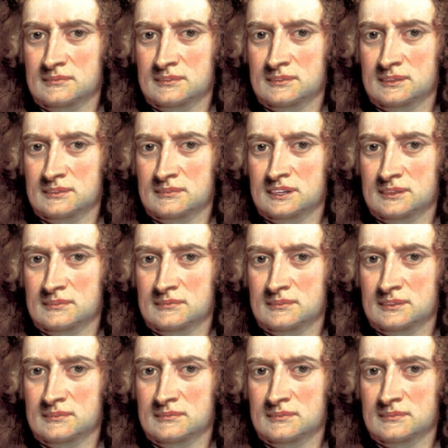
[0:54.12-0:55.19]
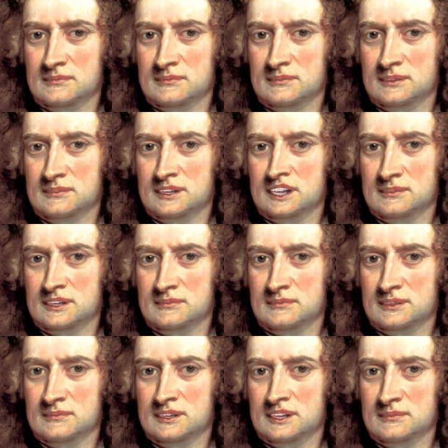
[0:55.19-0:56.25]
I took a bodkin and put
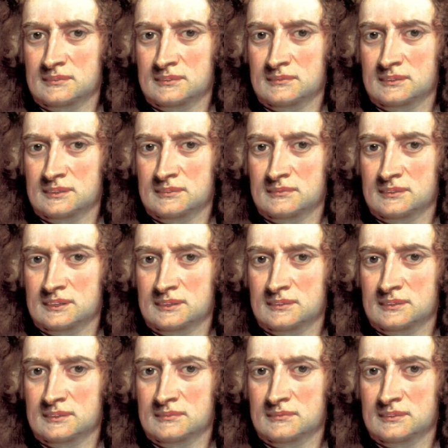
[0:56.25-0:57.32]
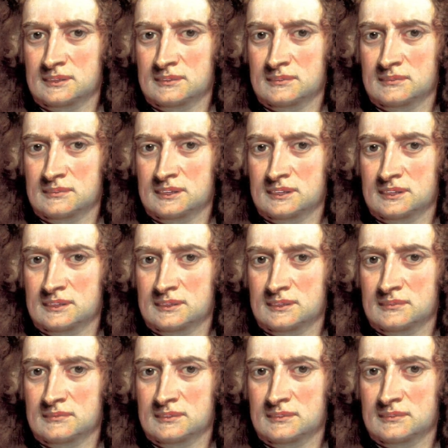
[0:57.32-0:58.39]
it betwixt my eye and the
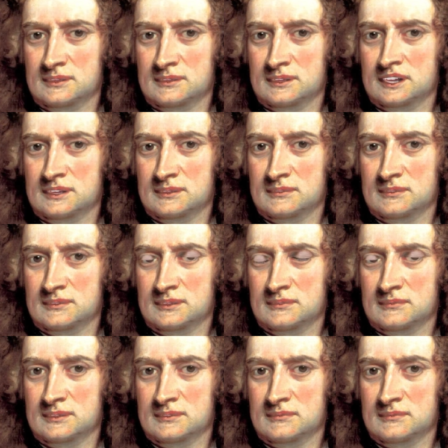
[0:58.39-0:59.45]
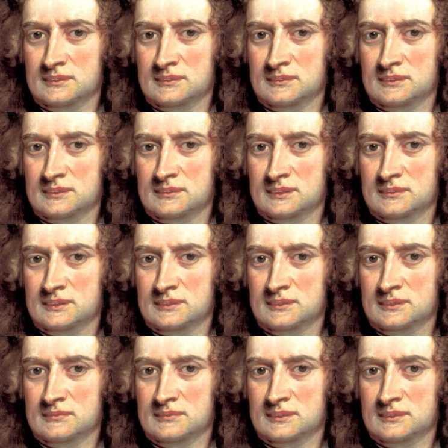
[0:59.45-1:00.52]
bone as near to the backside of
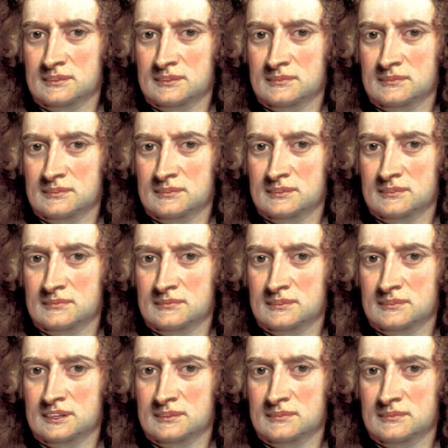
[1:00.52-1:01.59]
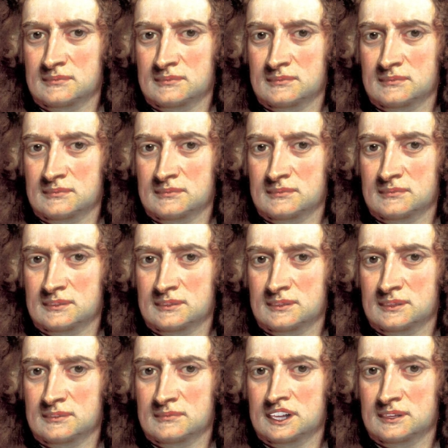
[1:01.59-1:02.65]
my eye as I could,
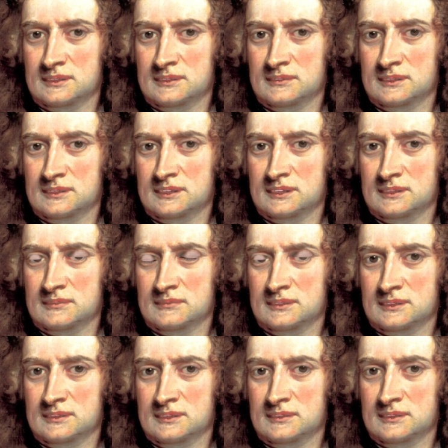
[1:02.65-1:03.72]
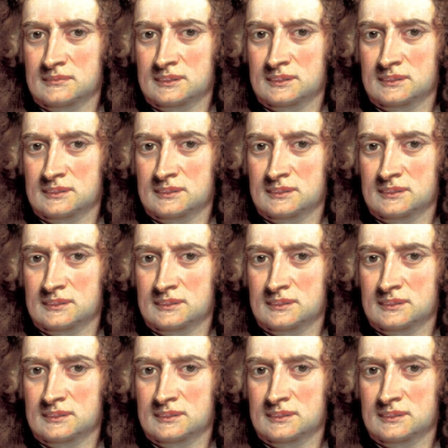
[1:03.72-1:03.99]
and on pressing my eye